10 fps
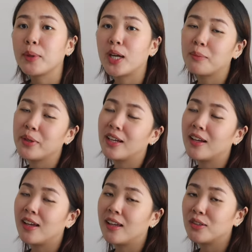becoming
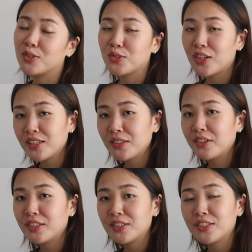an Australian
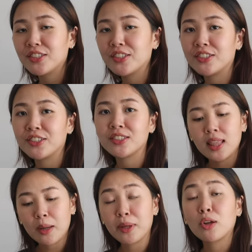registered nurse.
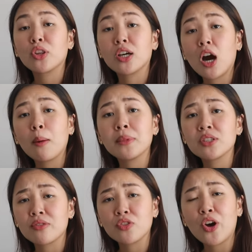Let me know in the
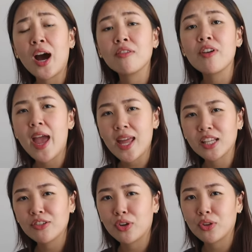comments if you have
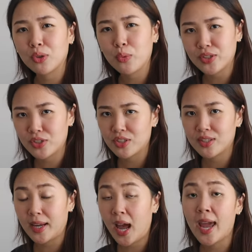any further questions
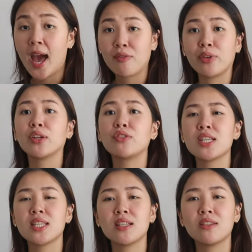that I haven't
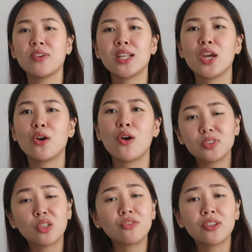addressed in this video.
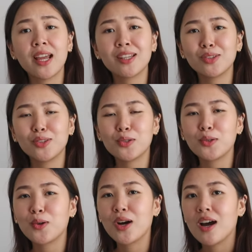Don't forget
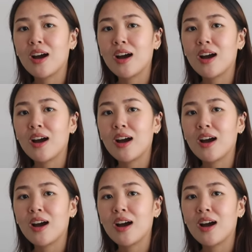to